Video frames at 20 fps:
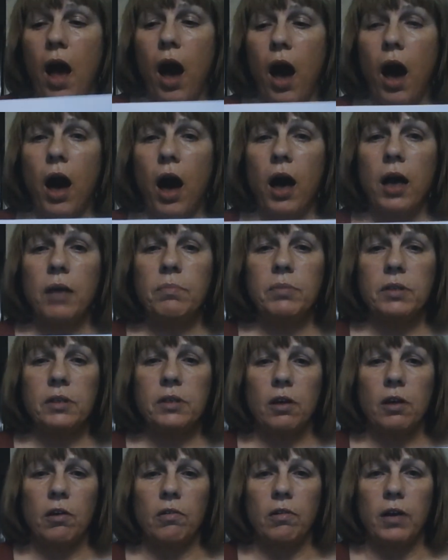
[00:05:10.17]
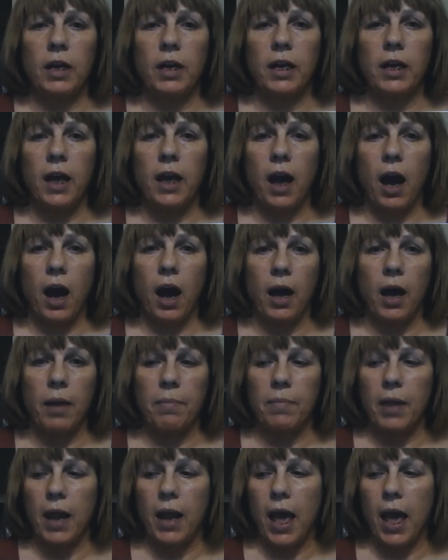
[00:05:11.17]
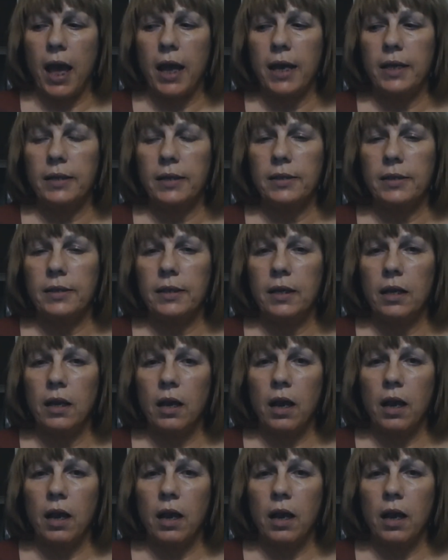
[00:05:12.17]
I'm sorry I'm late.